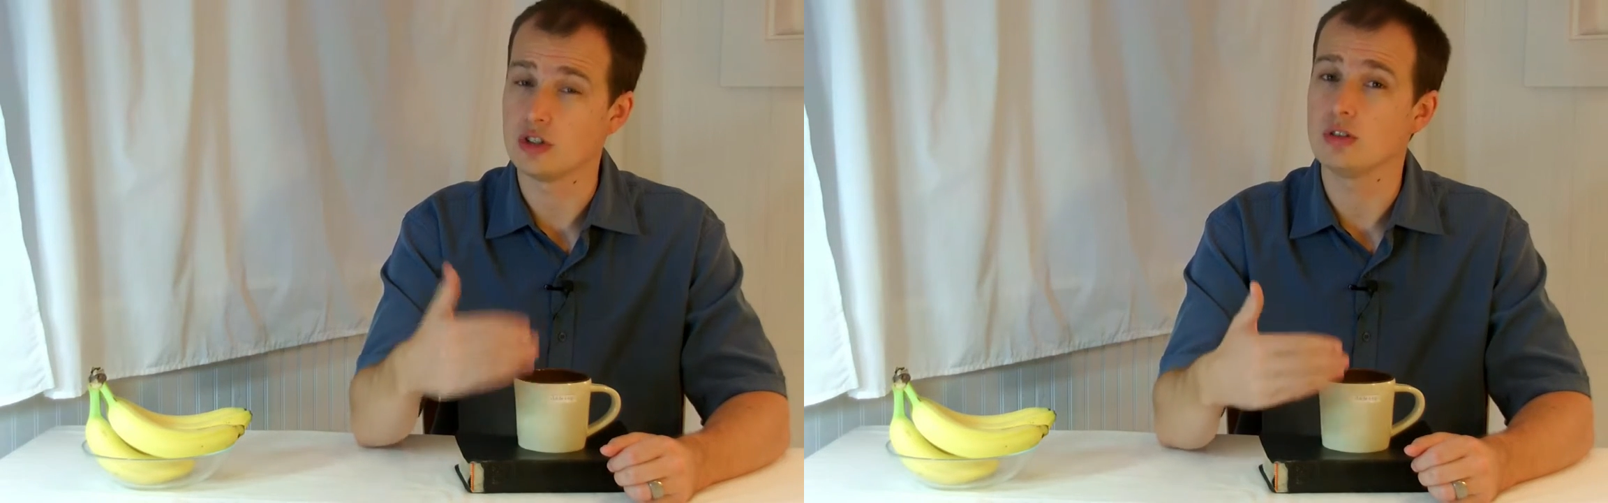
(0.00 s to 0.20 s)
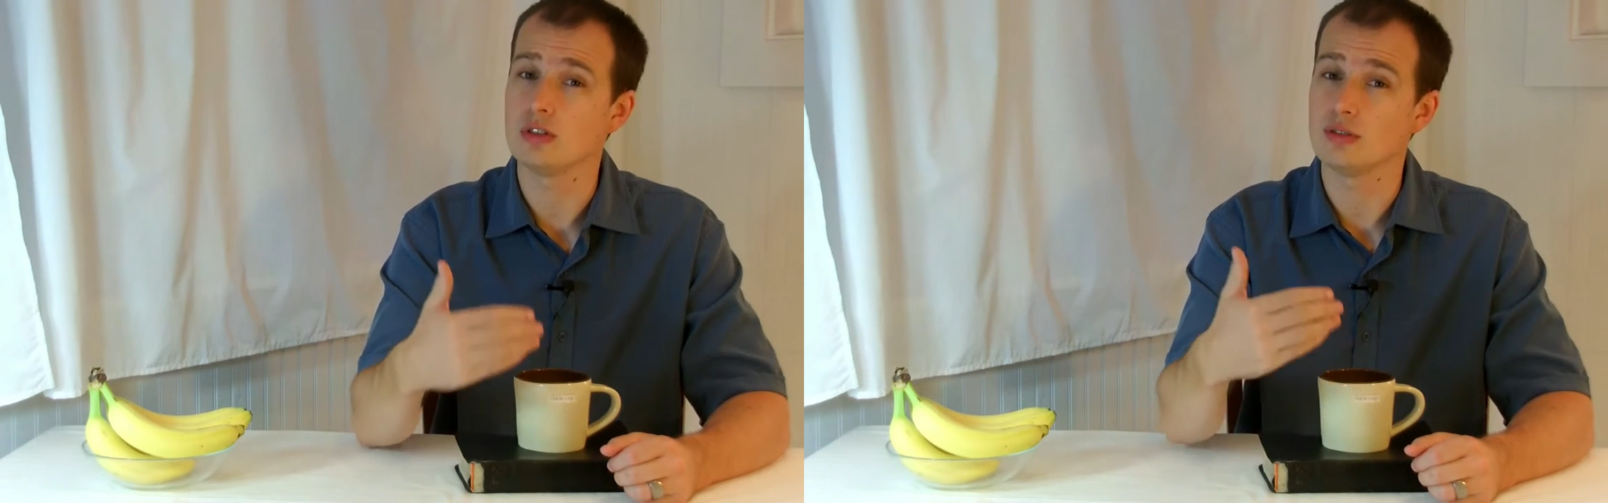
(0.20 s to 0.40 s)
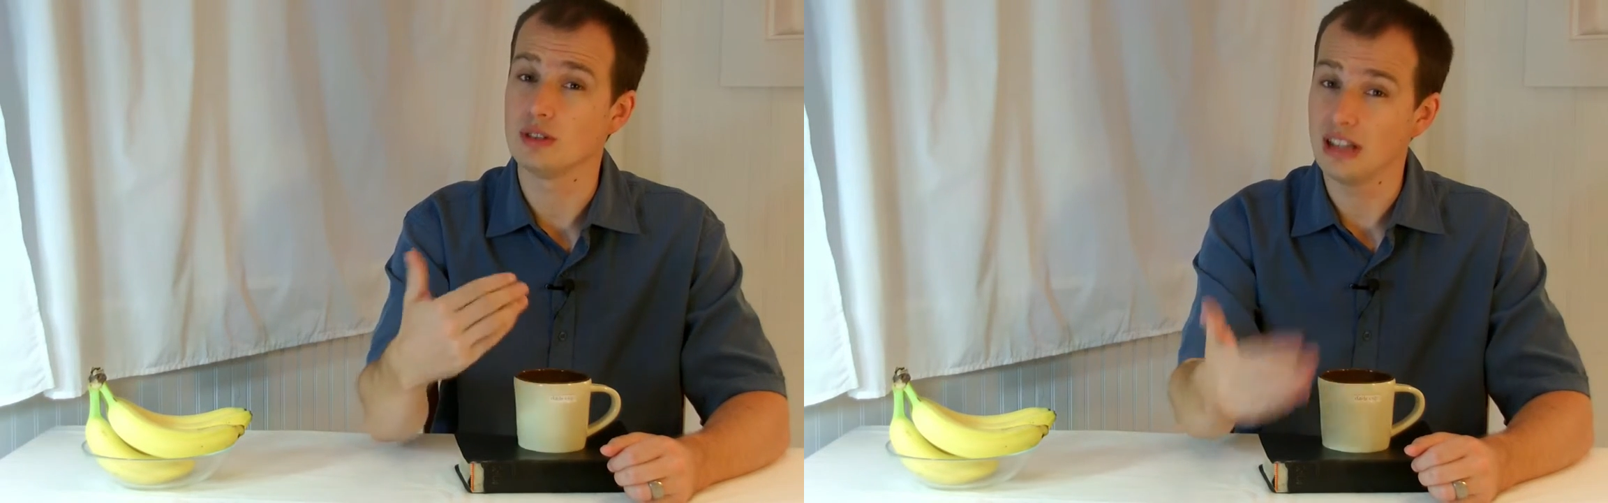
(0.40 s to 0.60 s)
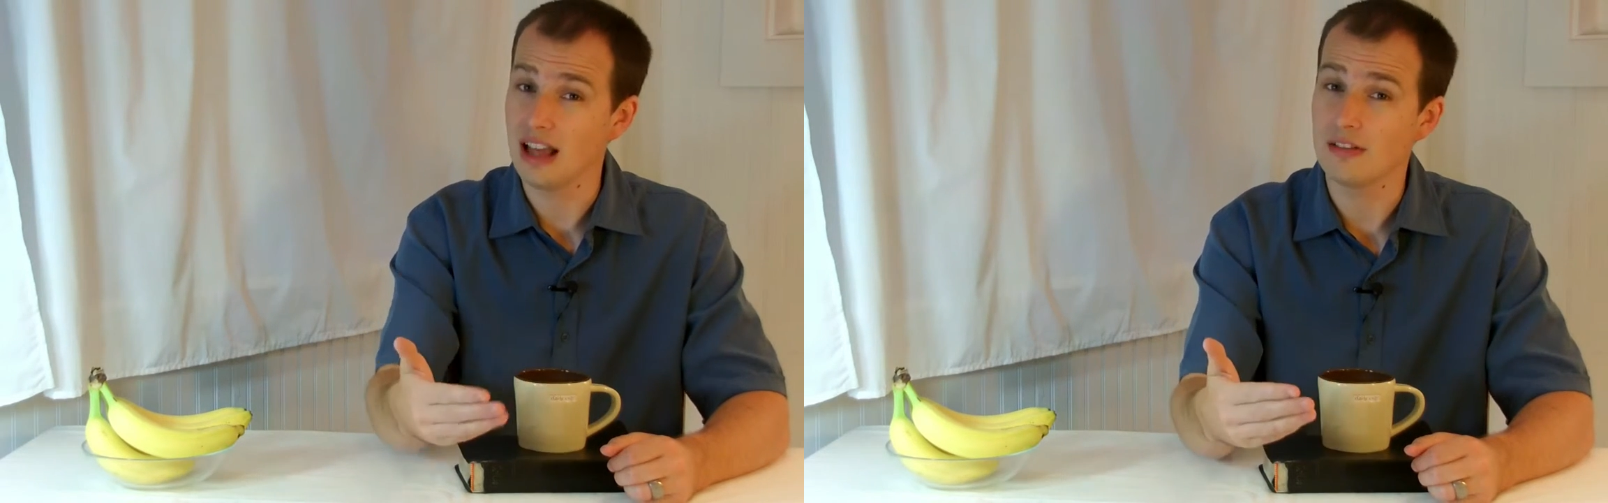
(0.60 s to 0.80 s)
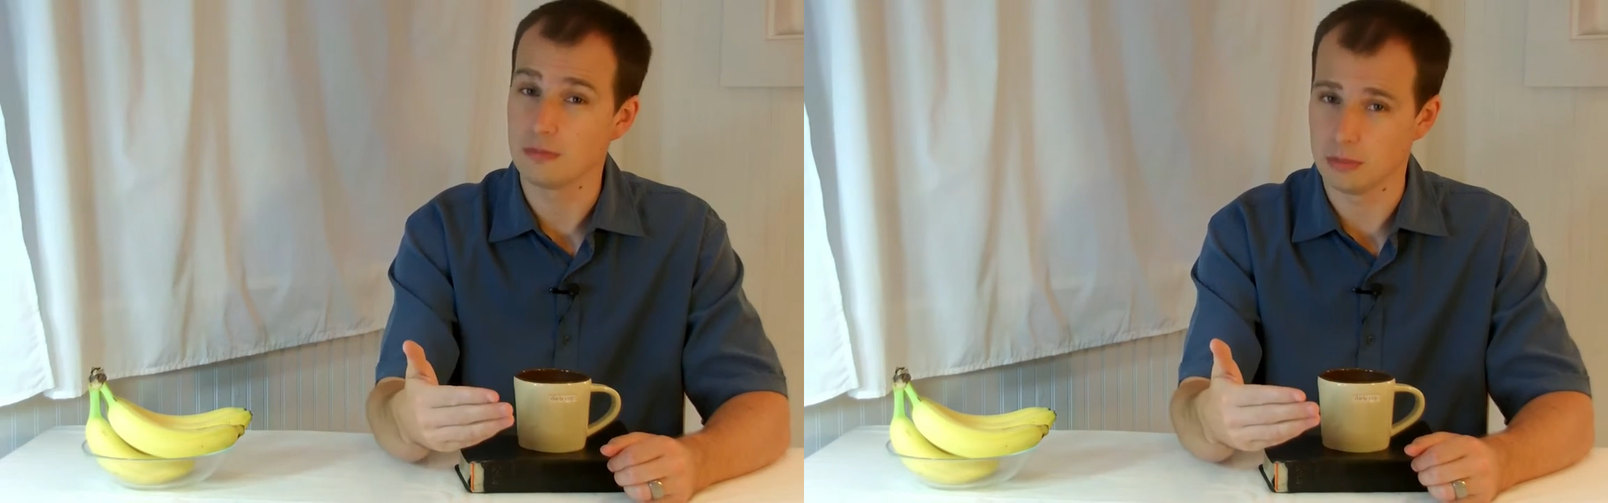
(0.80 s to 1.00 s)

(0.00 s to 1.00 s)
Do you love